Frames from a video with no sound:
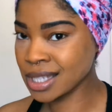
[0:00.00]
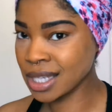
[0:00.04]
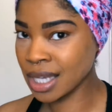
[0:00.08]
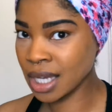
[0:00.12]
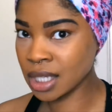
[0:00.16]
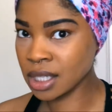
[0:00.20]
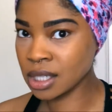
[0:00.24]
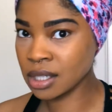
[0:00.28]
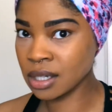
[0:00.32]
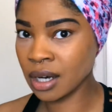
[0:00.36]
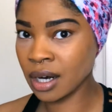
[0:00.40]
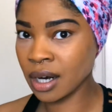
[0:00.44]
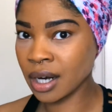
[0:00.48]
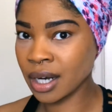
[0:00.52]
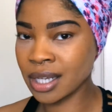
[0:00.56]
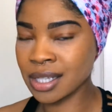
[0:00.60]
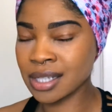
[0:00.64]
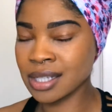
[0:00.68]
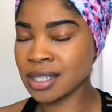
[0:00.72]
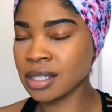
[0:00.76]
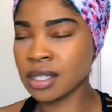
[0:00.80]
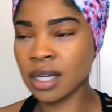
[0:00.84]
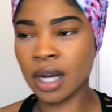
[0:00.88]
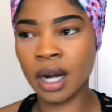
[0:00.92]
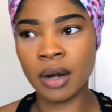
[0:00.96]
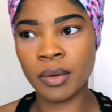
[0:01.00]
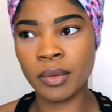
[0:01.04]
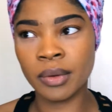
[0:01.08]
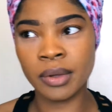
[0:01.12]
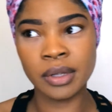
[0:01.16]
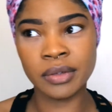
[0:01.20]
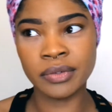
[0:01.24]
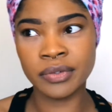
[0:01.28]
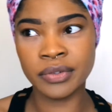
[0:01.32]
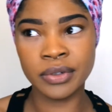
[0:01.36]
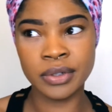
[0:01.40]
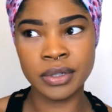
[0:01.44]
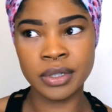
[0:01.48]
tan to dark, it's not
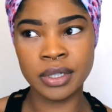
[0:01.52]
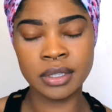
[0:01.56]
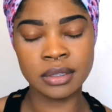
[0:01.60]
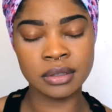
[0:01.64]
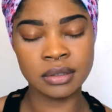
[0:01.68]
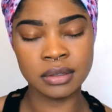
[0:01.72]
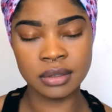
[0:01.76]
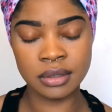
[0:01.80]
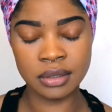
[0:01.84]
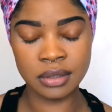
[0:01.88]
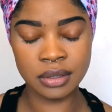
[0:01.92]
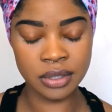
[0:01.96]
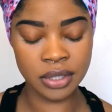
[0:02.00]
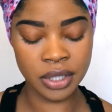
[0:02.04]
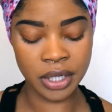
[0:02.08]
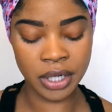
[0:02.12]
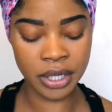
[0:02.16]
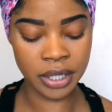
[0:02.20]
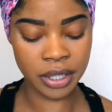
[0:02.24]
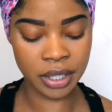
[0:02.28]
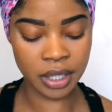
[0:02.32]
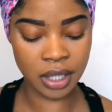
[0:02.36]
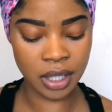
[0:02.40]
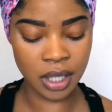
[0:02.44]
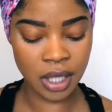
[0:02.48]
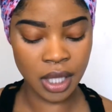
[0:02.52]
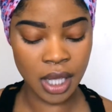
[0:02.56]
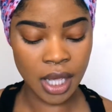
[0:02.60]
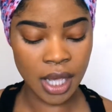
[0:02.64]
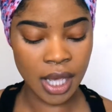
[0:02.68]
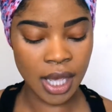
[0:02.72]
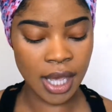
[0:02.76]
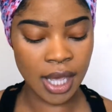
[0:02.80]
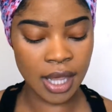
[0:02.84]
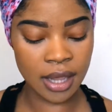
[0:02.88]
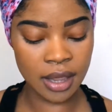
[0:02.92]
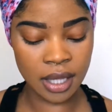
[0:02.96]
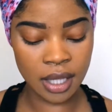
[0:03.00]
really for dark.
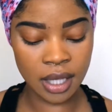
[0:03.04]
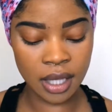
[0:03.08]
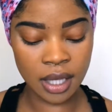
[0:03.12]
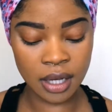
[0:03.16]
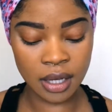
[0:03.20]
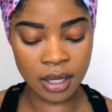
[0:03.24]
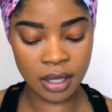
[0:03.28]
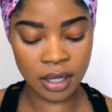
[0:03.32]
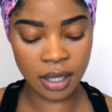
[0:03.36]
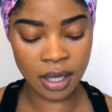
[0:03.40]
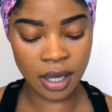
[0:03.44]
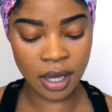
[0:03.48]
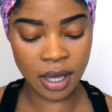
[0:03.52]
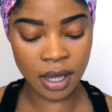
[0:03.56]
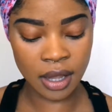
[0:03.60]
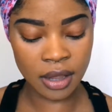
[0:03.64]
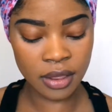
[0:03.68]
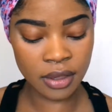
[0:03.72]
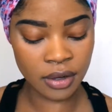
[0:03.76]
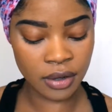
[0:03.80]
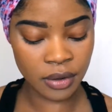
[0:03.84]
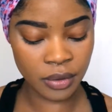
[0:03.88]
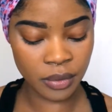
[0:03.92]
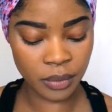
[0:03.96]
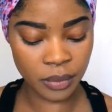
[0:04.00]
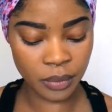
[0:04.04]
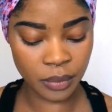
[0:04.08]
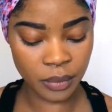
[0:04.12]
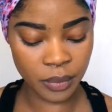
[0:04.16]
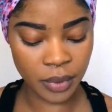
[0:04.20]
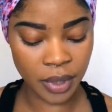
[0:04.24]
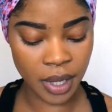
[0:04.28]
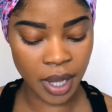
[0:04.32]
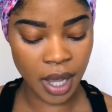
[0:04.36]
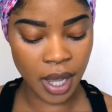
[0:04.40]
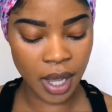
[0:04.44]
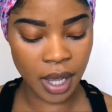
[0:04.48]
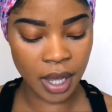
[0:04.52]
And then the other
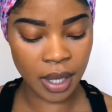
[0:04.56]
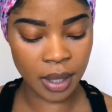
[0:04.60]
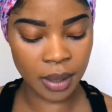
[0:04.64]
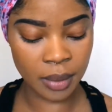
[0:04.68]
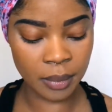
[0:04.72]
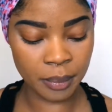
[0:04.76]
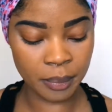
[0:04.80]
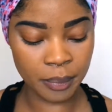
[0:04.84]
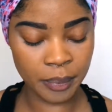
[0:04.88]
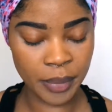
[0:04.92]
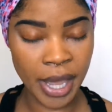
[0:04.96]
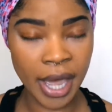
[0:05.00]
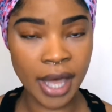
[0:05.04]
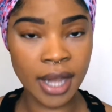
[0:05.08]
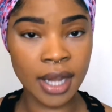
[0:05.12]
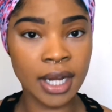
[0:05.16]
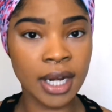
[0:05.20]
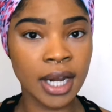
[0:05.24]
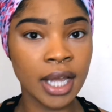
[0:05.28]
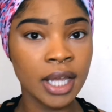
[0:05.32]
palette